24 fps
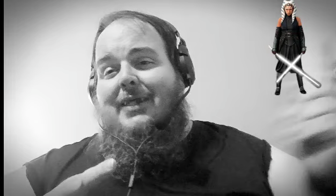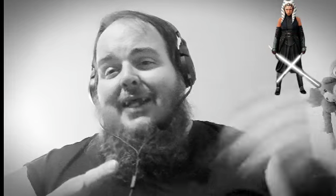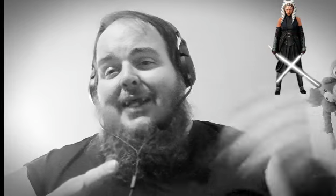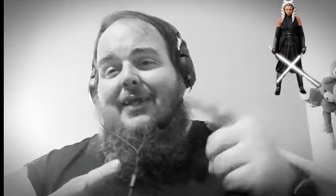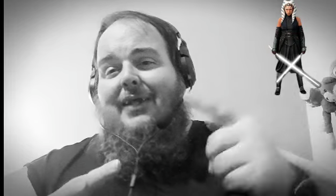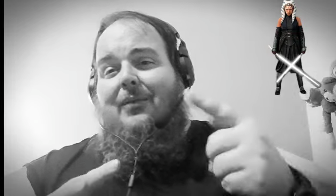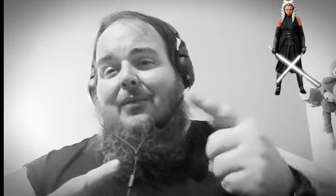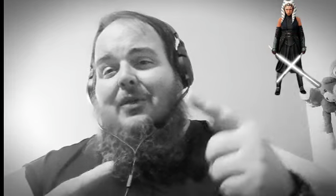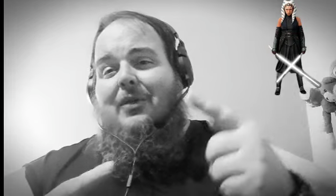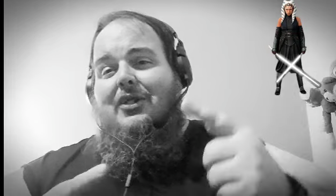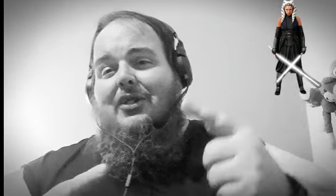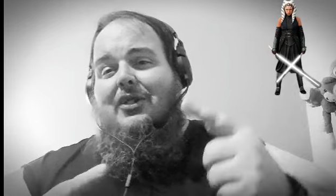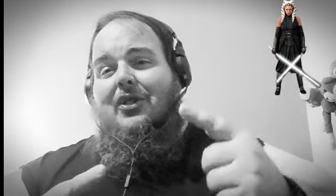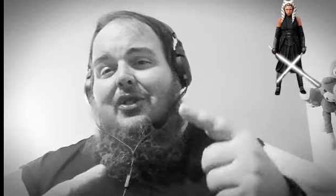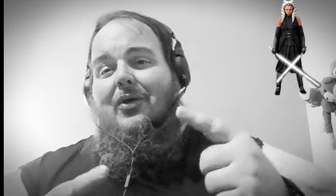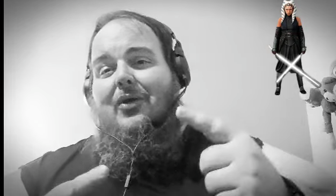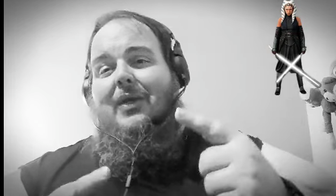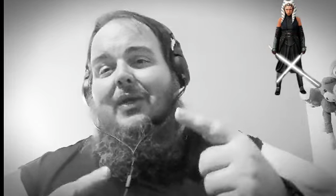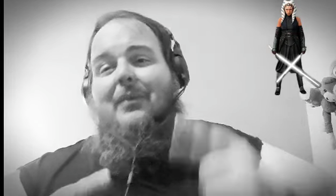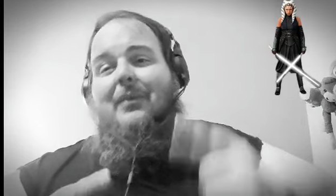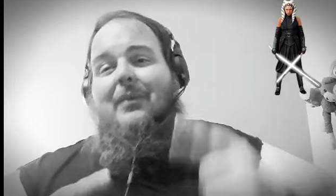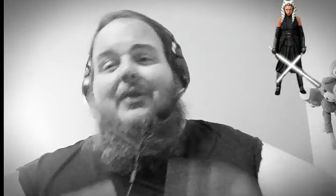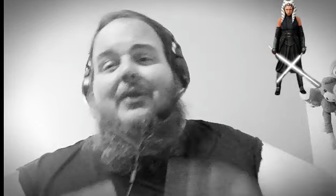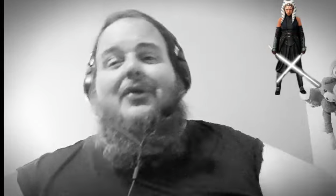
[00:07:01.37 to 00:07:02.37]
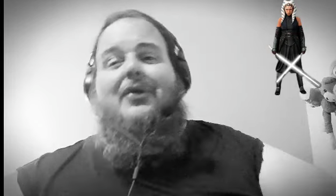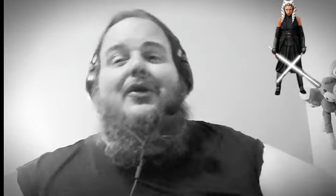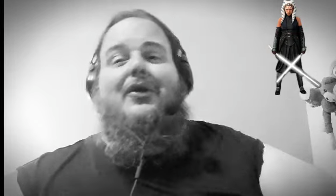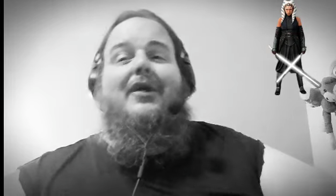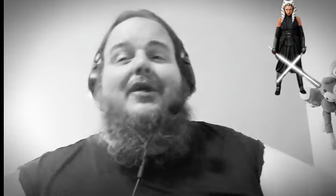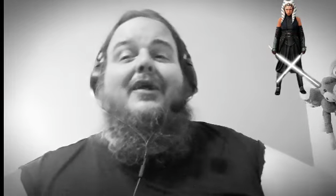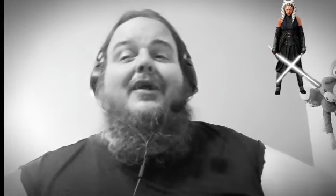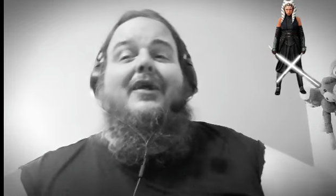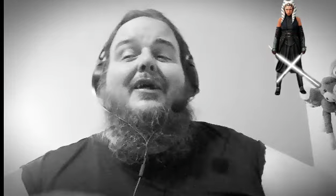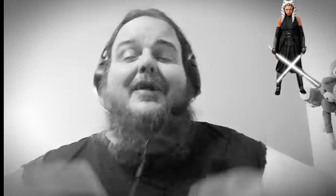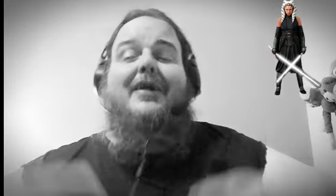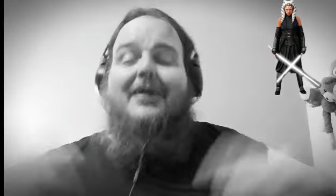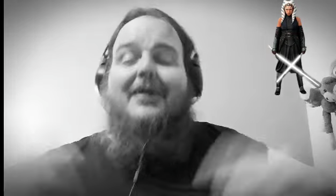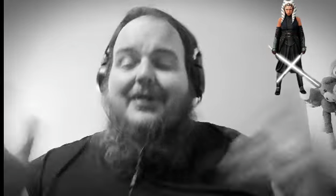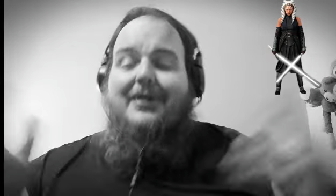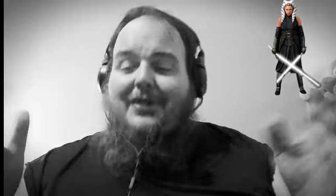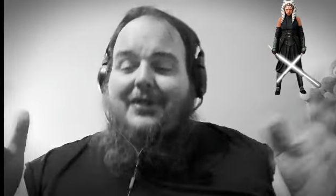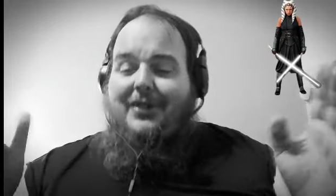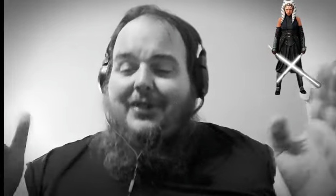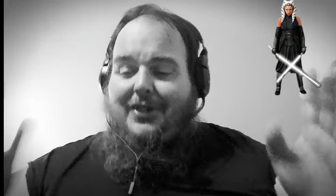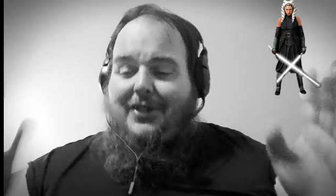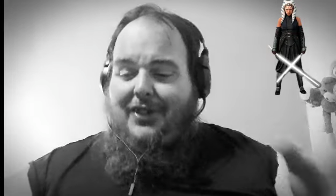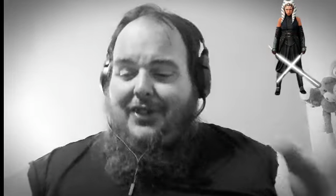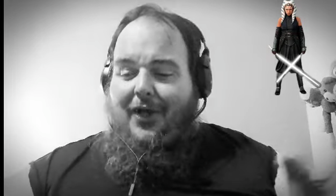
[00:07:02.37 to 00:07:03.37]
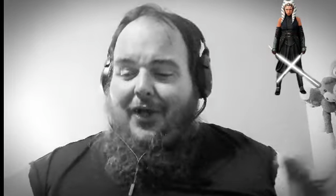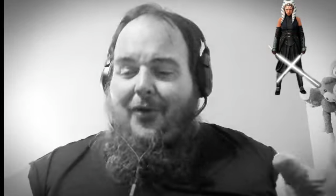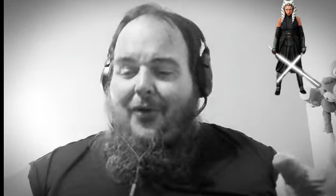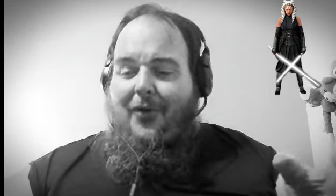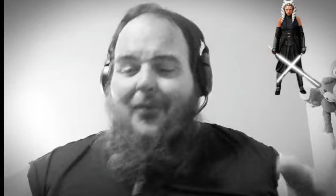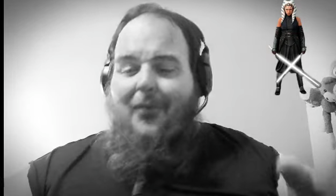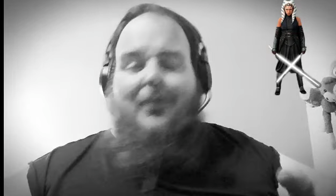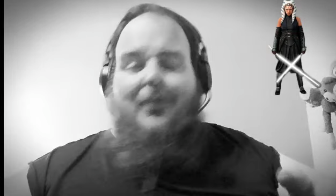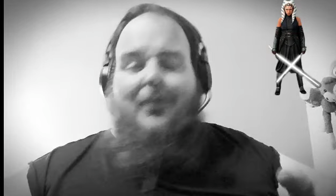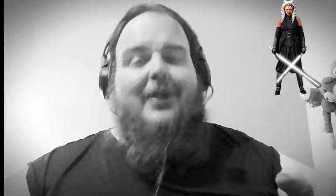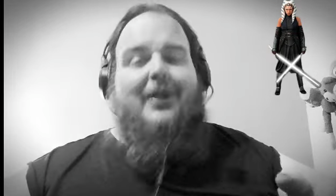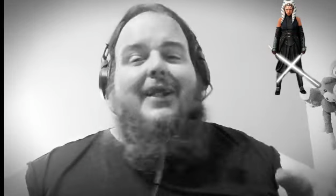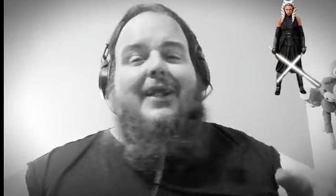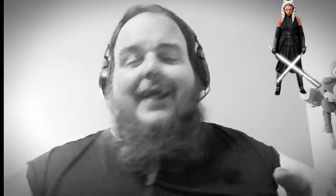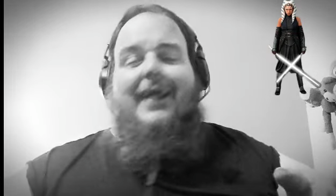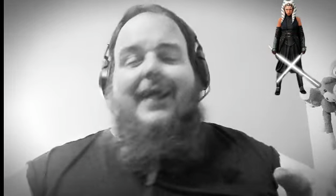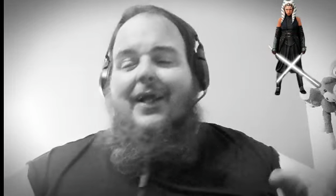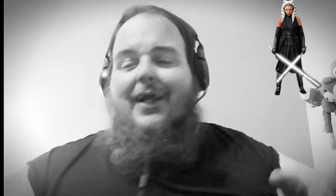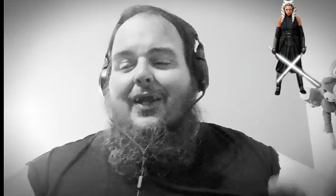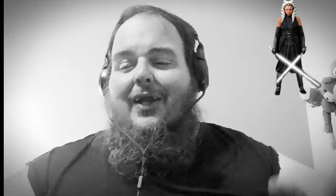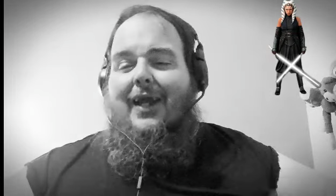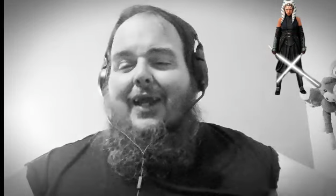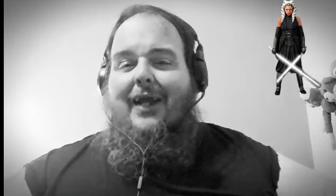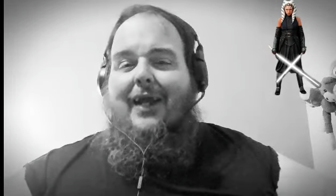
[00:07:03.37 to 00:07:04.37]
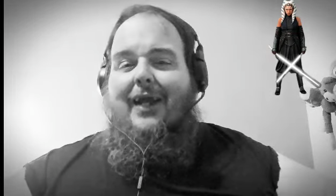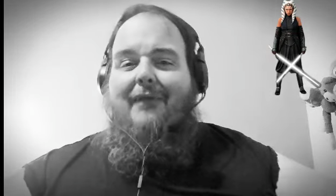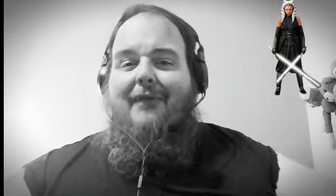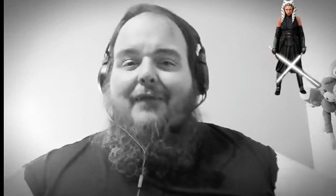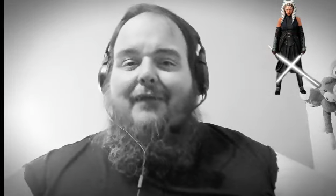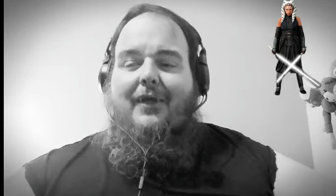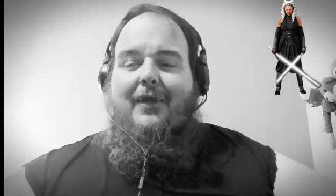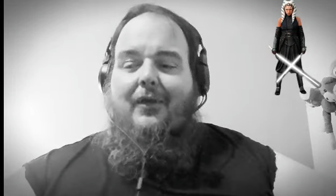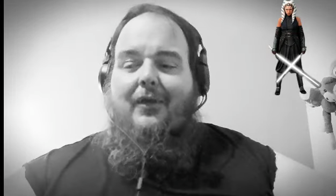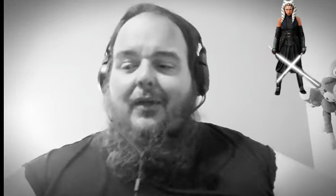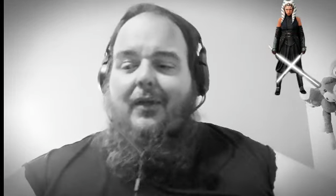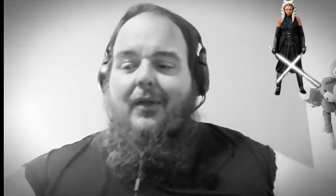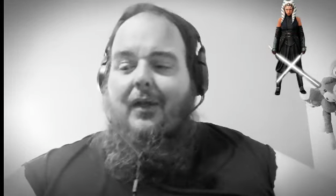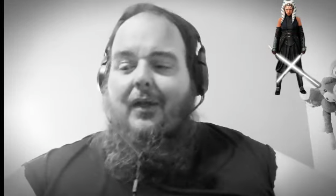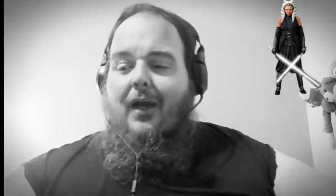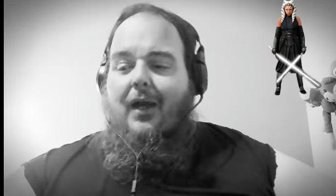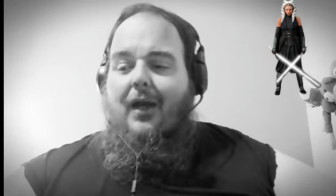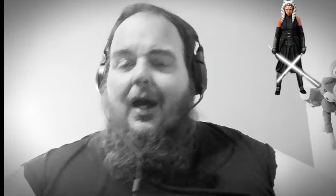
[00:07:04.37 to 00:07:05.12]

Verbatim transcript: excited to watch Loki with her. So, we're going to get on out of here.